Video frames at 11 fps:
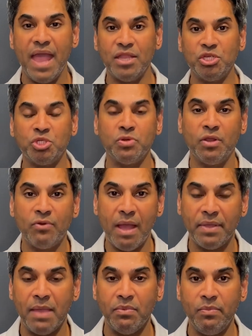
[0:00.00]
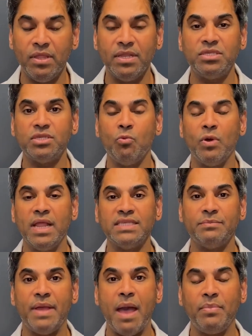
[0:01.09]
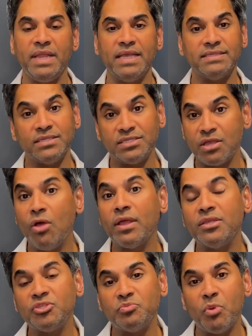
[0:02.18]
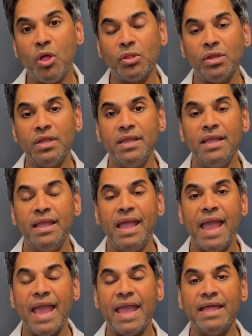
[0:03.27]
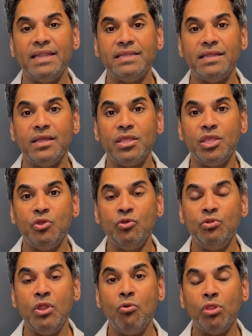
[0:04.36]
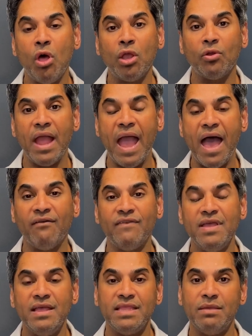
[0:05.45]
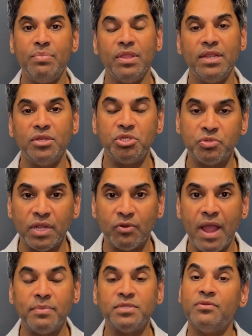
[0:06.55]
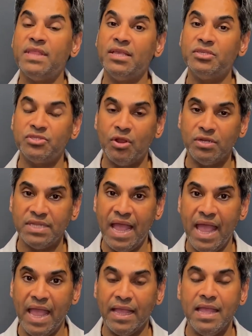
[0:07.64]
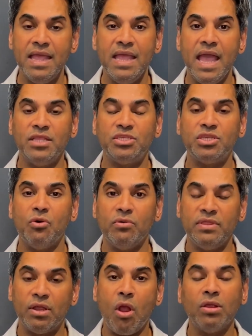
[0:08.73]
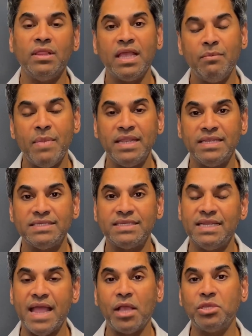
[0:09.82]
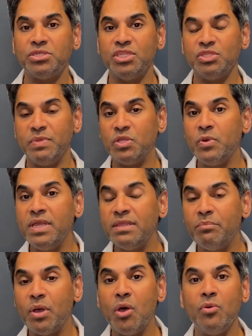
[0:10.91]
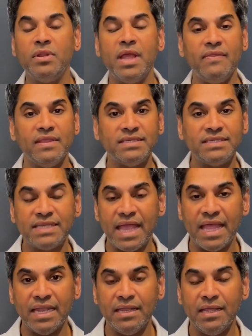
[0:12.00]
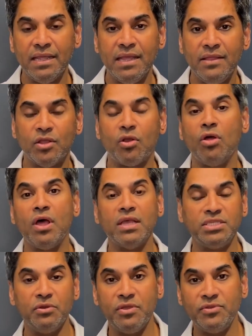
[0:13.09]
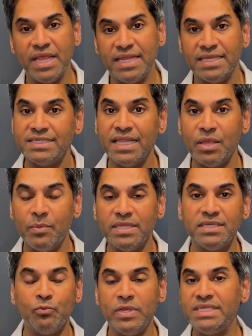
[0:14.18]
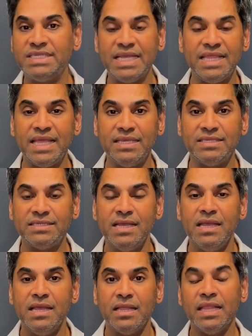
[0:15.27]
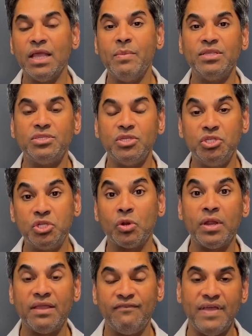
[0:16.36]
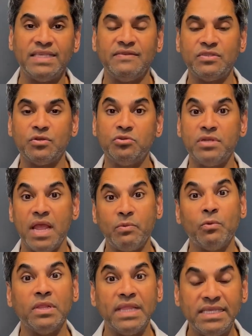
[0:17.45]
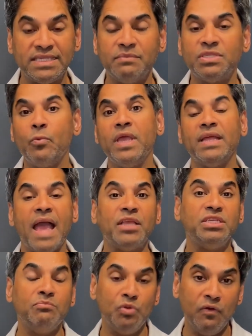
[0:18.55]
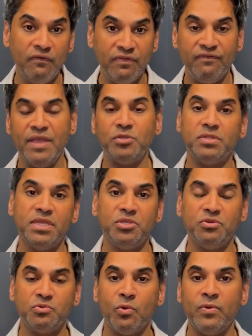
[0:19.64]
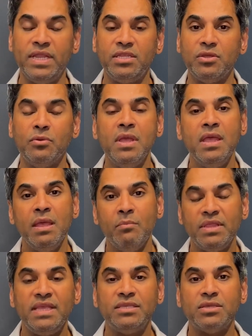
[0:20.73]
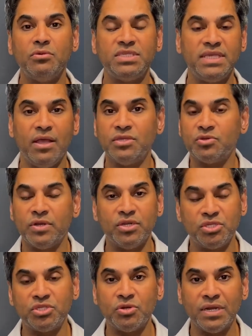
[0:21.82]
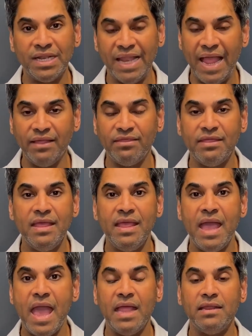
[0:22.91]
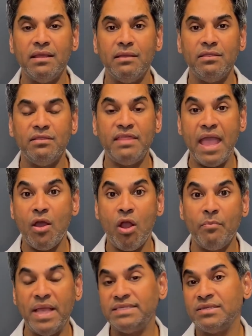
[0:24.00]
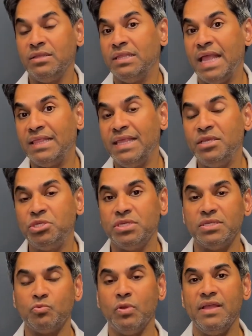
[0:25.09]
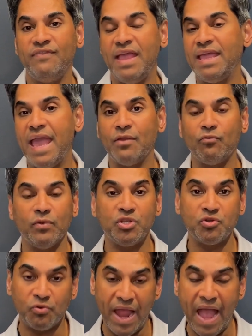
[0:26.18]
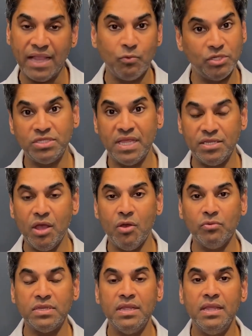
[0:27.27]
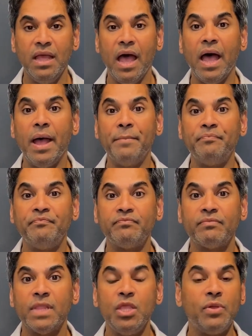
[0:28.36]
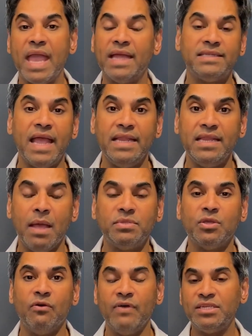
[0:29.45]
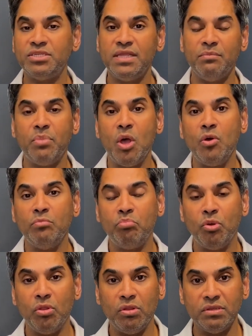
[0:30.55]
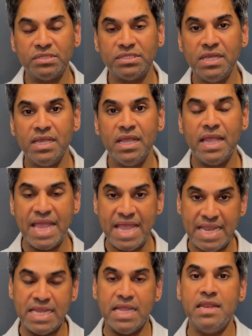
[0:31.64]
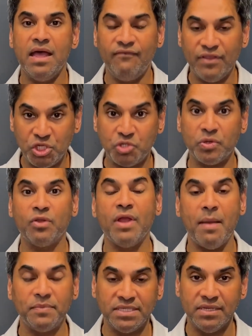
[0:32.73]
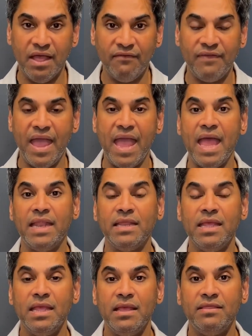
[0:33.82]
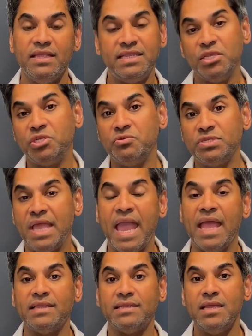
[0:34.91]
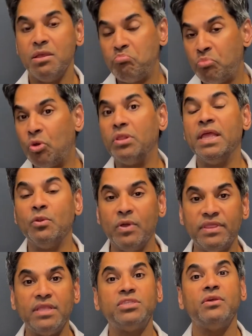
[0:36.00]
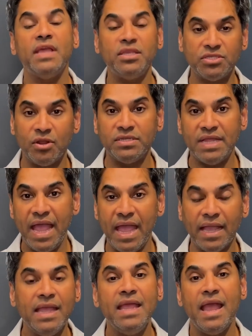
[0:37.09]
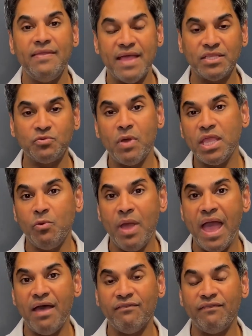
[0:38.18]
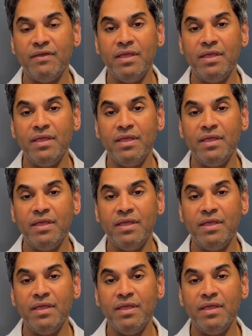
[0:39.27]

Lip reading: and shrink wrap capability. So what ends up happening is the skull gets smaller and you no longer have the ability to shrink wrap, so things start to hang. And so there are ligamentous connections between the bone and the skin. They're called osteocutaneous ligaments, and we see these ligaments during facelift surgery, and we release them so we can actually move the facial tissues where we need to. But these OCLs are at a certain length, and they are basically like leashes. Well, if they can't retract, which they don't, you can't tighten up. So eventually the bone pulls in enough, it shrink wraps enough, and the tissues can't pull in with it, so they start to hang. And that's why you have